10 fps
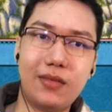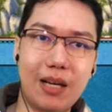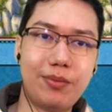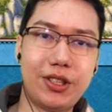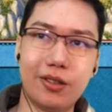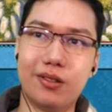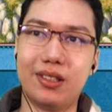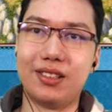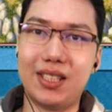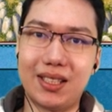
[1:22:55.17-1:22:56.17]

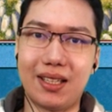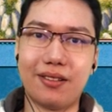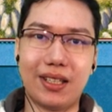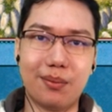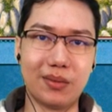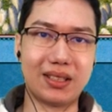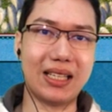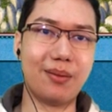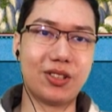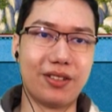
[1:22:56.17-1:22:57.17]
Neptune in Caesar 3, the
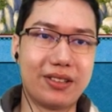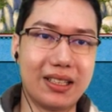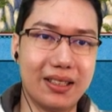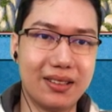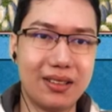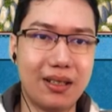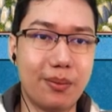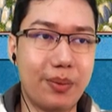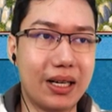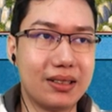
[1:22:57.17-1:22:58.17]
same sort of curse,
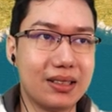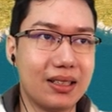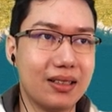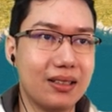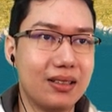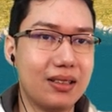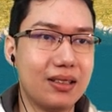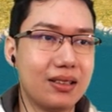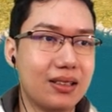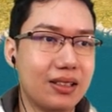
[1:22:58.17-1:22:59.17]
but uh,
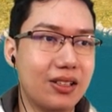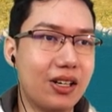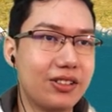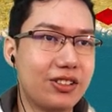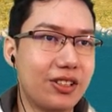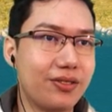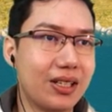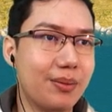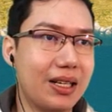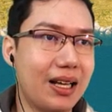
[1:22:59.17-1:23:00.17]
the gods sort of
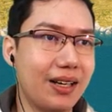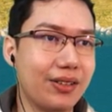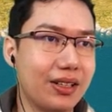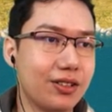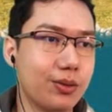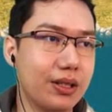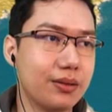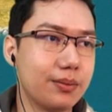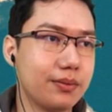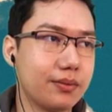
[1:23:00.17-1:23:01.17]
come alive in this
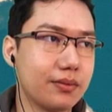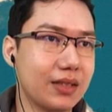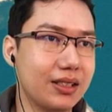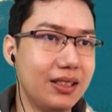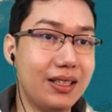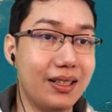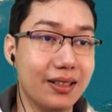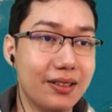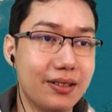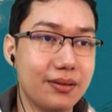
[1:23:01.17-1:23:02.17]
one. Is he
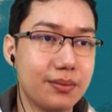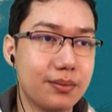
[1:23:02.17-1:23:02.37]
here?